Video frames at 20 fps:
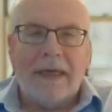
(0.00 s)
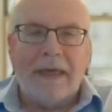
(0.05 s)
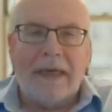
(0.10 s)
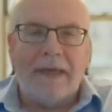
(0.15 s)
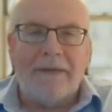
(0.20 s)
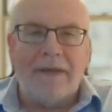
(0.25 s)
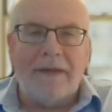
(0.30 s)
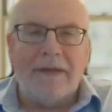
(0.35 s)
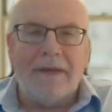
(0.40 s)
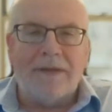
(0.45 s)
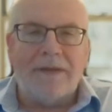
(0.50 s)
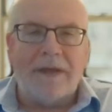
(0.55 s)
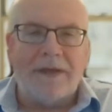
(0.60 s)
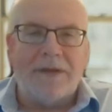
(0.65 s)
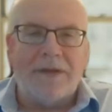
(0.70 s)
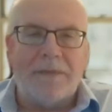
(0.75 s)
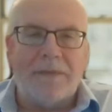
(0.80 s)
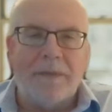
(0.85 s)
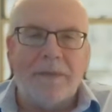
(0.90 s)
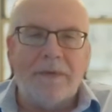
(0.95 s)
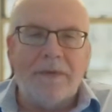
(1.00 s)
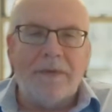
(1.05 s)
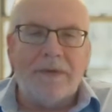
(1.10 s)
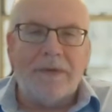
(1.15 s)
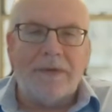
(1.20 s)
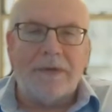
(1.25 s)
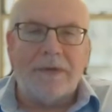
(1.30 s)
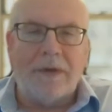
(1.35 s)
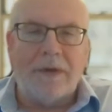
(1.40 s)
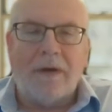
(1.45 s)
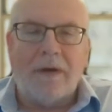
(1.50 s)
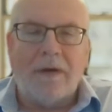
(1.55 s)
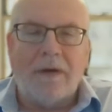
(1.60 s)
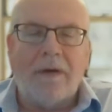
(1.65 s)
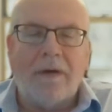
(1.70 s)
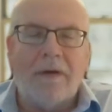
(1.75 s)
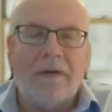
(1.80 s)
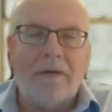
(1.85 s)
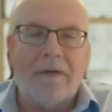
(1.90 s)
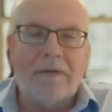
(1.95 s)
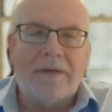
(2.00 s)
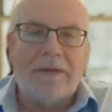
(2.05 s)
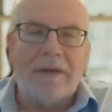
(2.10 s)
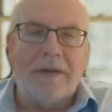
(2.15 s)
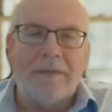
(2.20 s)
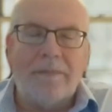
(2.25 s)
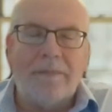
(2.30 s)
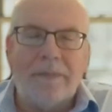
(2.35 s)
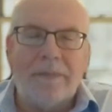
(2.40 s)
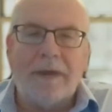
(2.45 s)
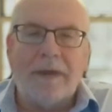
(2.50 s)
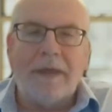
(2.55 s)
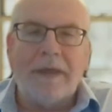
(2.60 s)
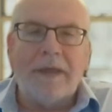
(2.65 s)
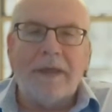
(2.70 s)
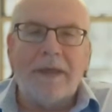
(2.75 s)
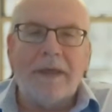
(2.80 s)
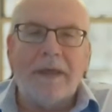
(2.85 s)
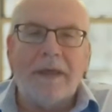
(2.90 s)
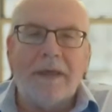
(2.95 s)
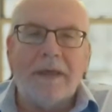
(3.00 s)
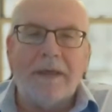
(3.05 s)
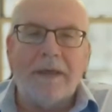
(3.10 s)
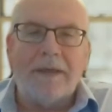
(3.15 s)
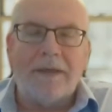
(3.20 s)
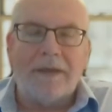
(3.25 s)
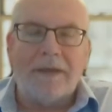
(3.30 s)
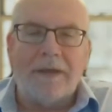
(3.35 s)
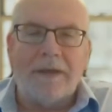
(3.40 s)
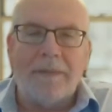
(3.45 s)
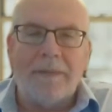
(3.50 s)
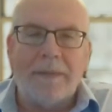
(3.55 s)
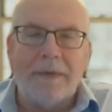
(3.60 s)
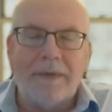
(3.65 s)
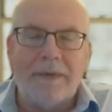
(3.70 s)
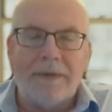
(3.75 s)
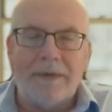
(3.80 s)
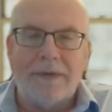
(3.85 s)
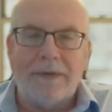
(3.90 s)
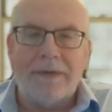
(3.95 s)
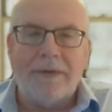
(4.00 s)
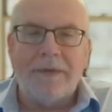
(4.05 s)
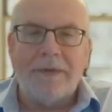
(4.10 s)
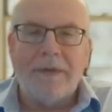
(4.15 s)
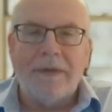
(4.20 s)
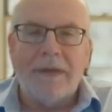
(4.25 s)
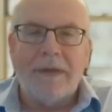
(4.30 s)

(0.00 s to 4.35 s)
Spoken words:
and the assessments are done by assignments,